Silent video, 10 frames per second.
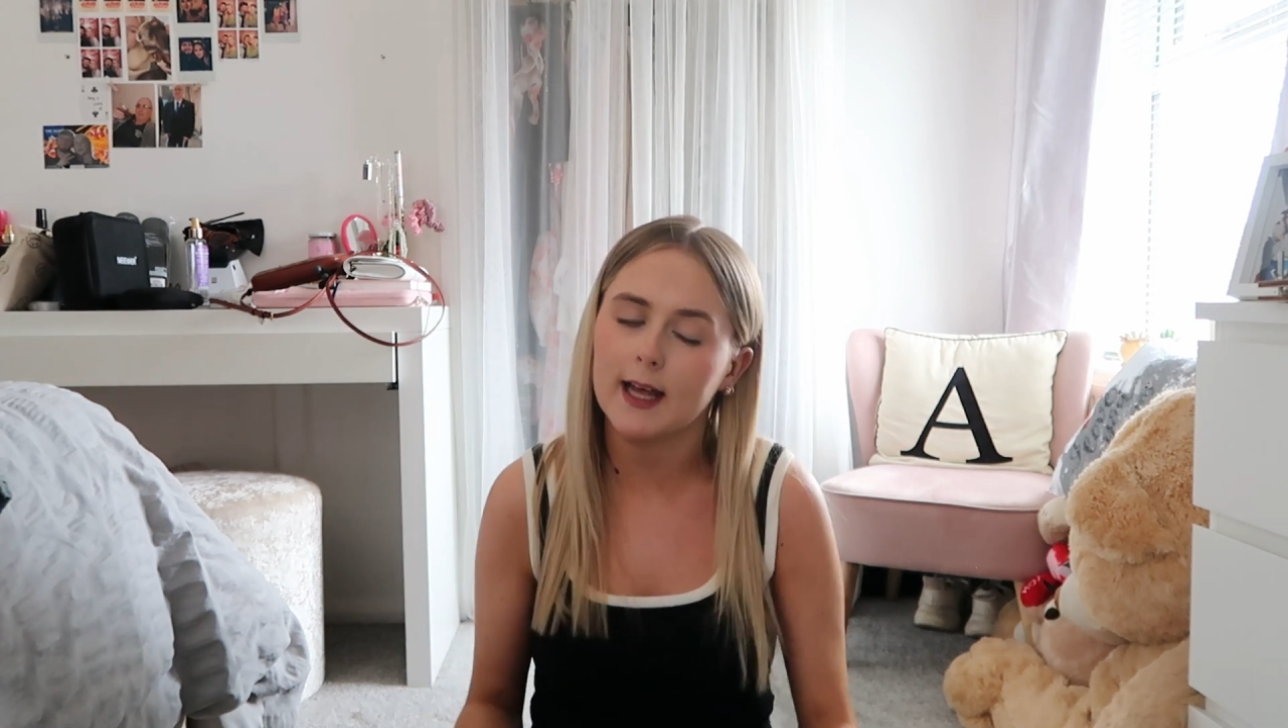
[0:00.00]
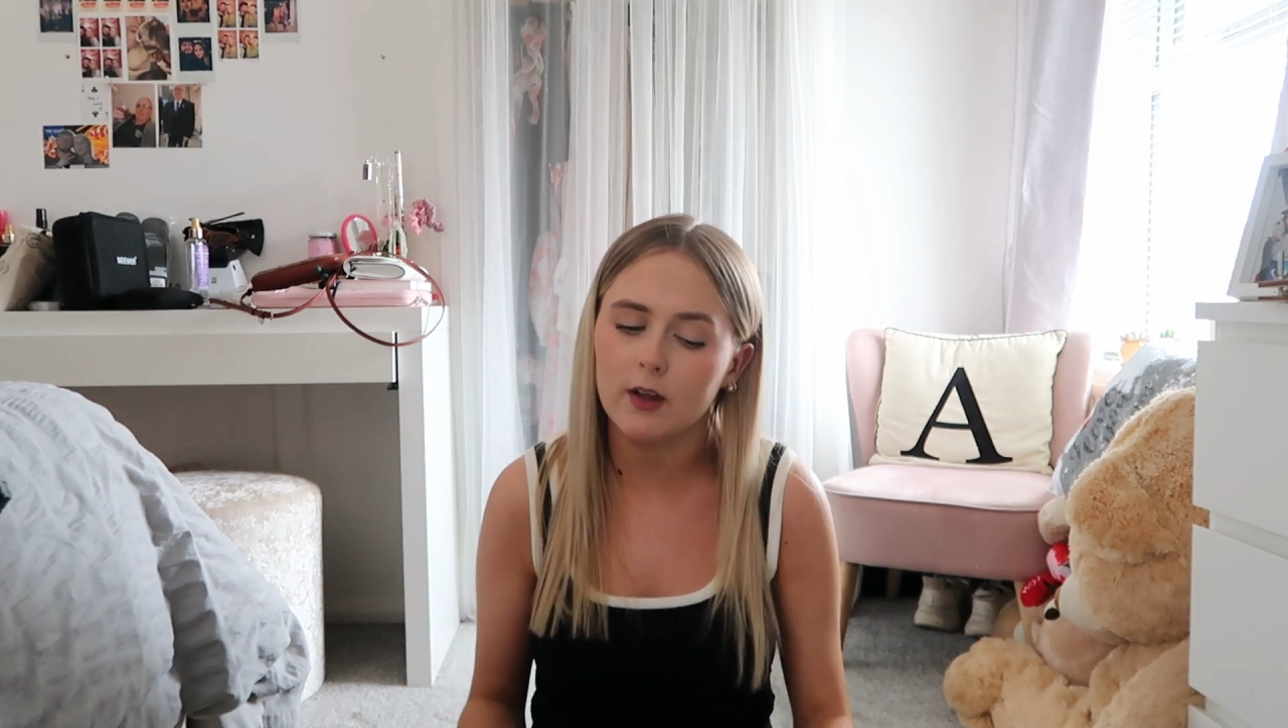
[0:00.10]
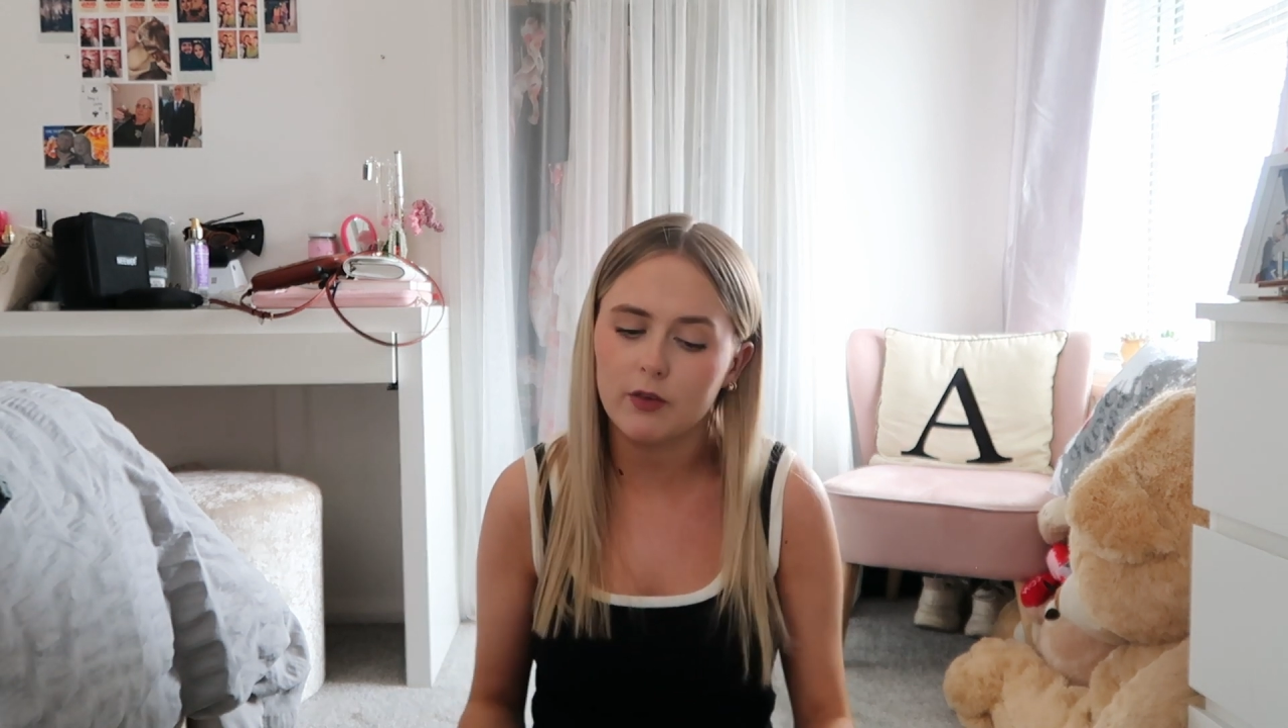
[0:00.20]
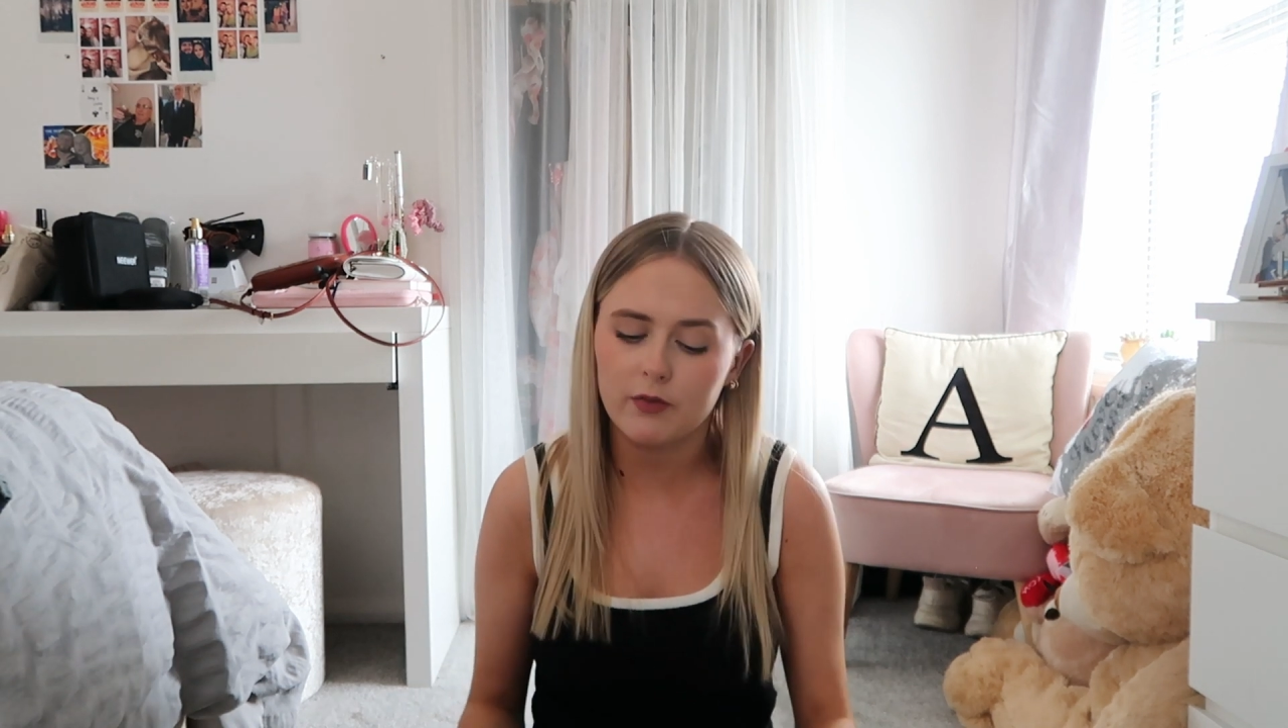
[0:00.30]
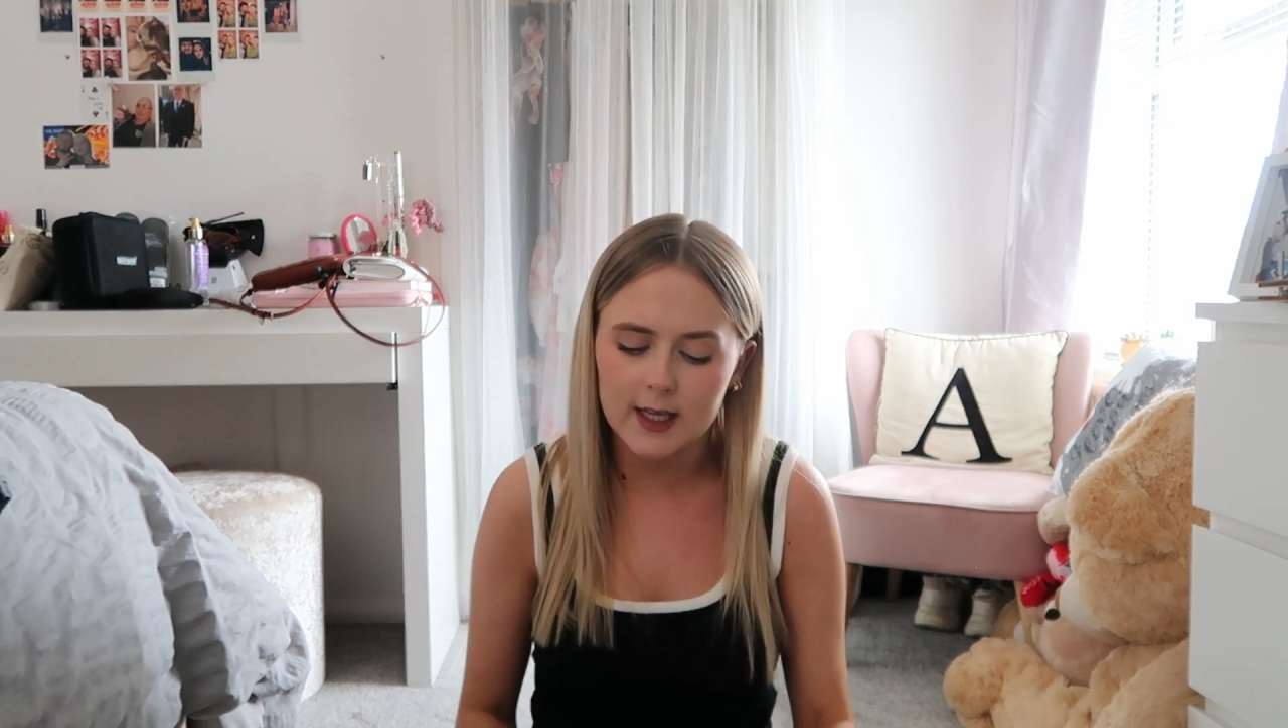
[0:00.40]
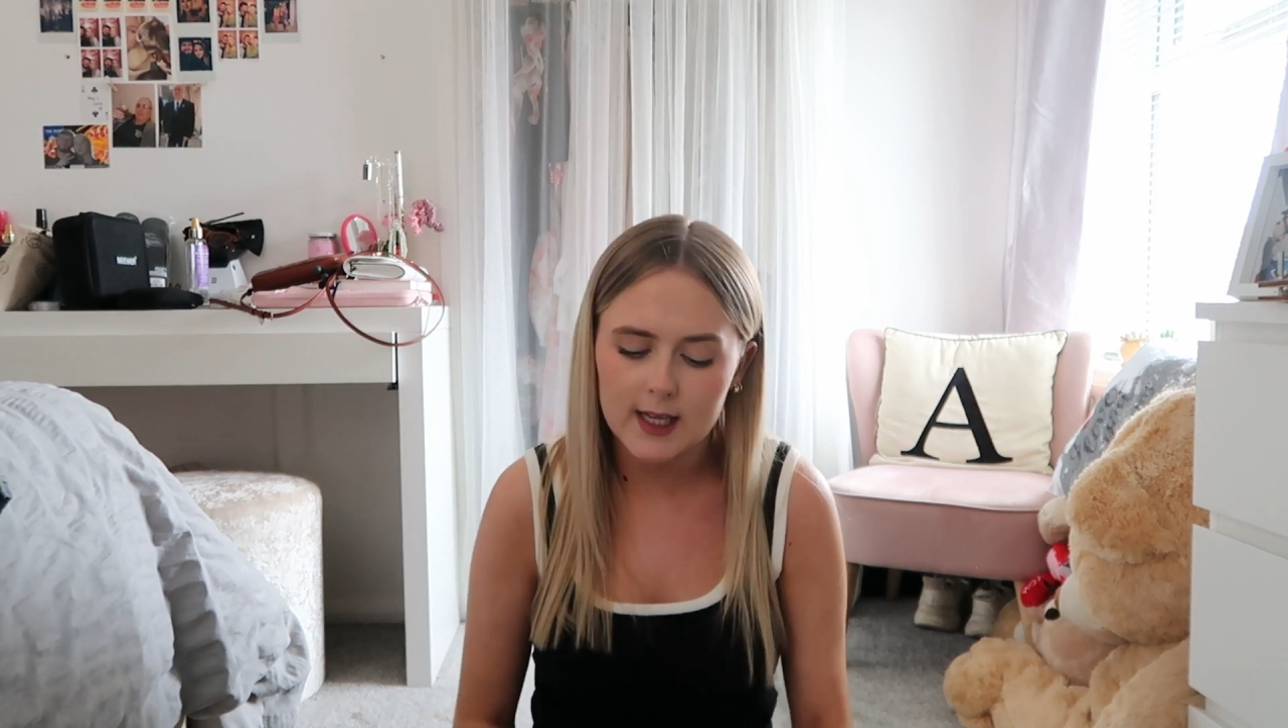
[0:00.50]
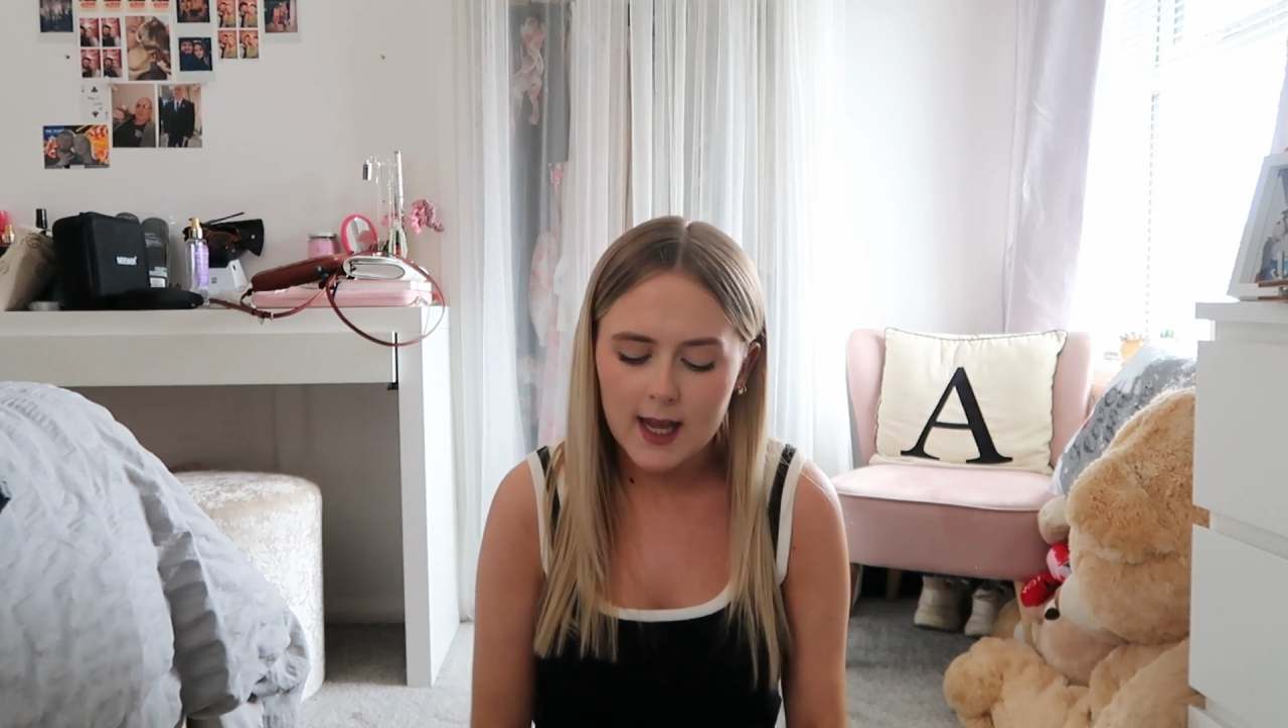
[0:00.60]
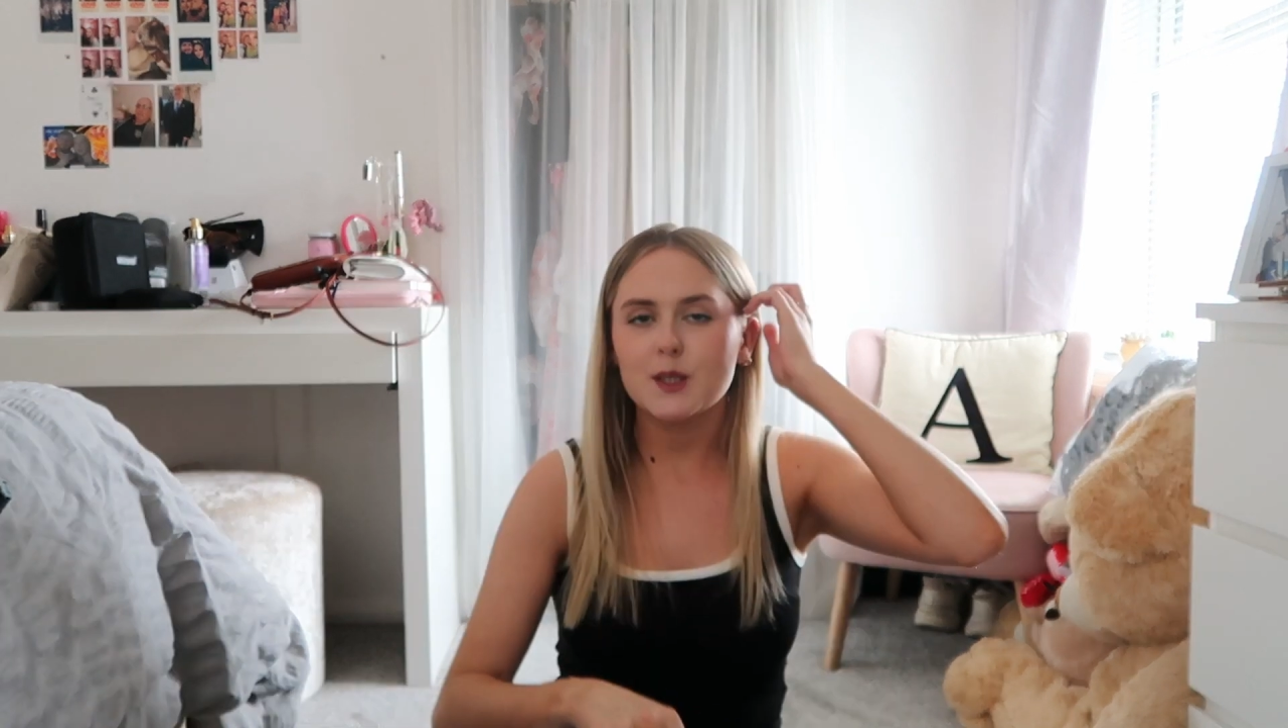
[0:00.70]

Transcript: healthy.